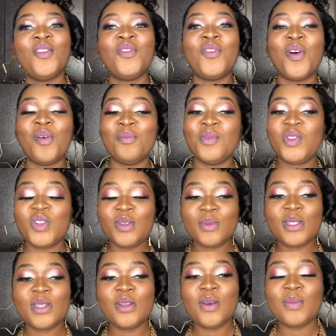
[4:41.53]
from Dream
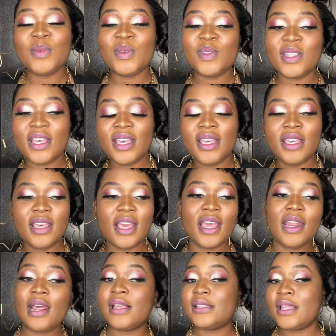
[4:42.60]
Studio Music,
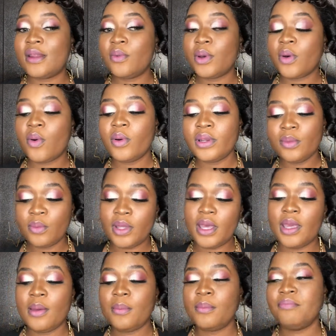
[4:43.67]
and I started recording with
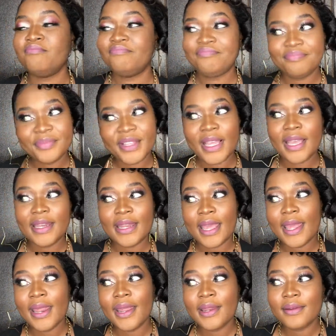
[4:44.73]
him.
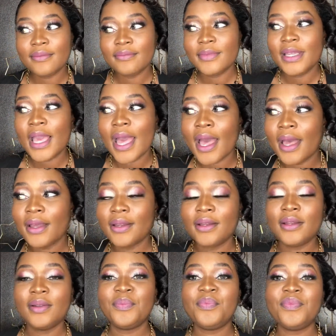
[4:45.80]
Then, yeah,
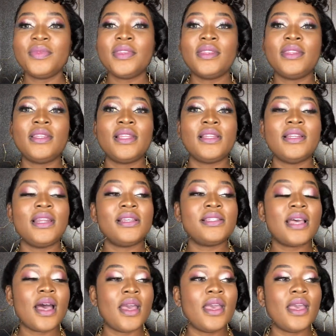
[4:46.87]
that's how